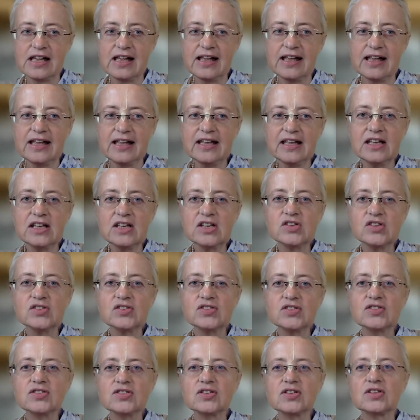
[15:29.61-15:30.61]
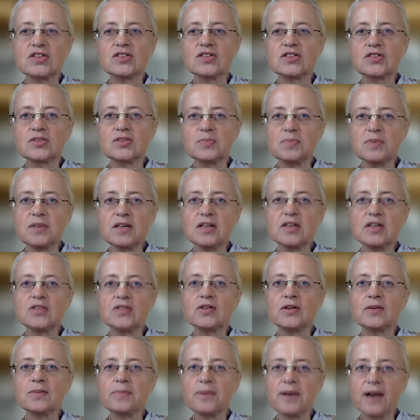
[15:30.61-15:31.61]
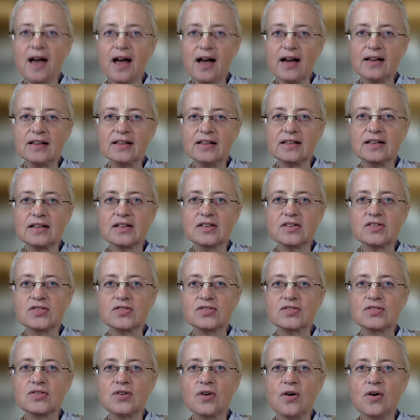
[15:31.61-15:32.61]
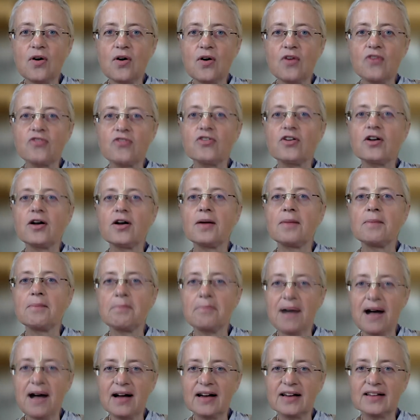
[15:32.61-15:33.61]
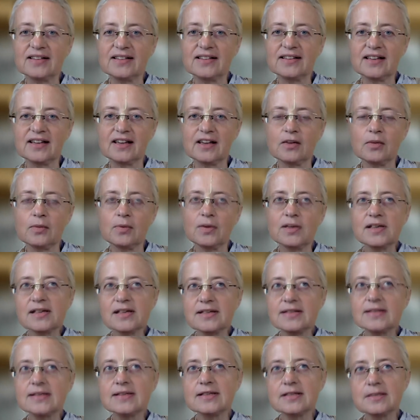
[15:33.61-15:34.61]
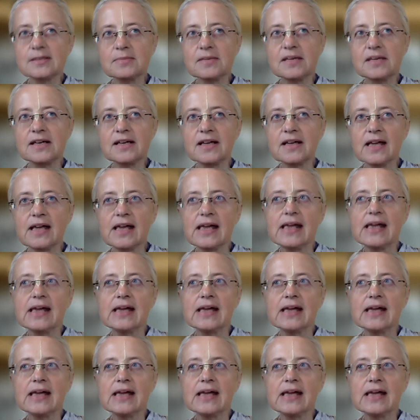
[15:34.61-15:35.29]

his spiritual practice of bhakti. What does this mean?